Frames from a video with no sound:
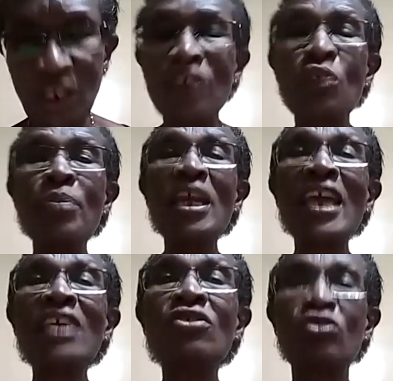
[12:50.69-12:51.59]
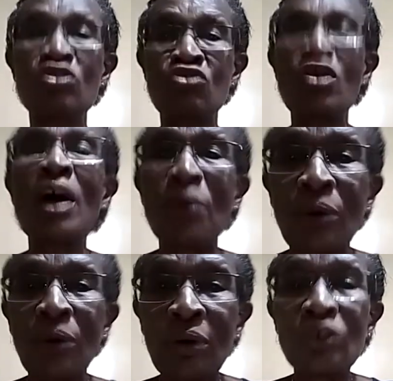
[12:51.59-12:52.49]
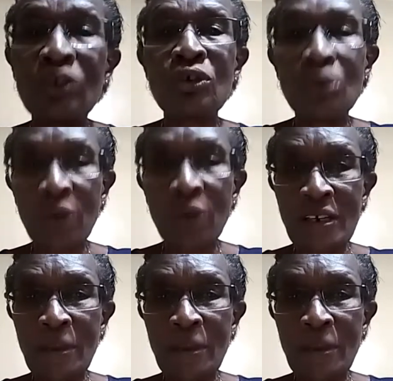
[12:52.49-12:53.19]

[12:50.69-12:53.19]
you begin to struggle to do it.